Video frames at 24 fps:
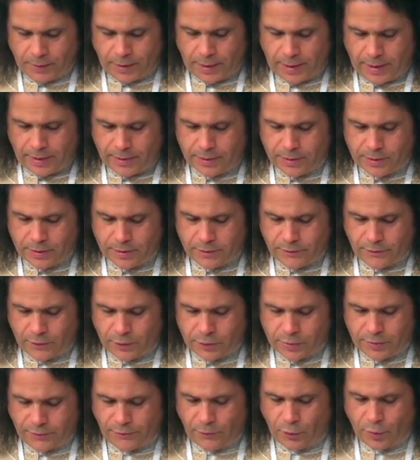And this is
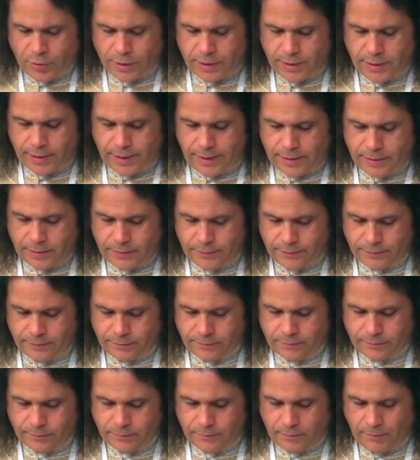verse 48.
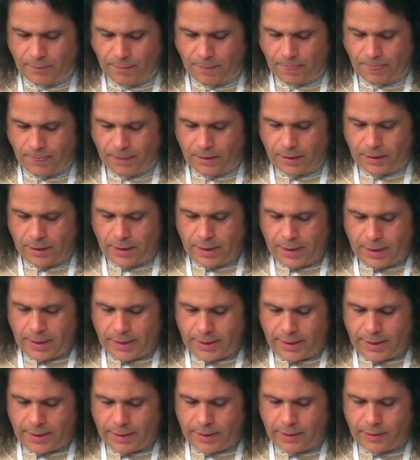
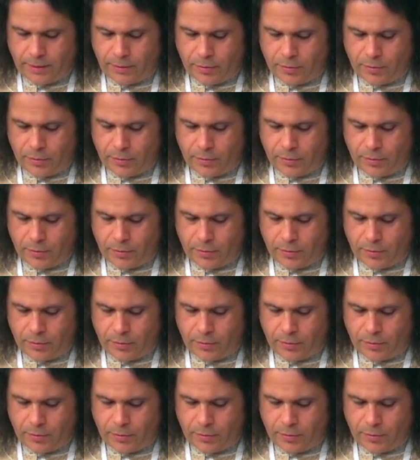He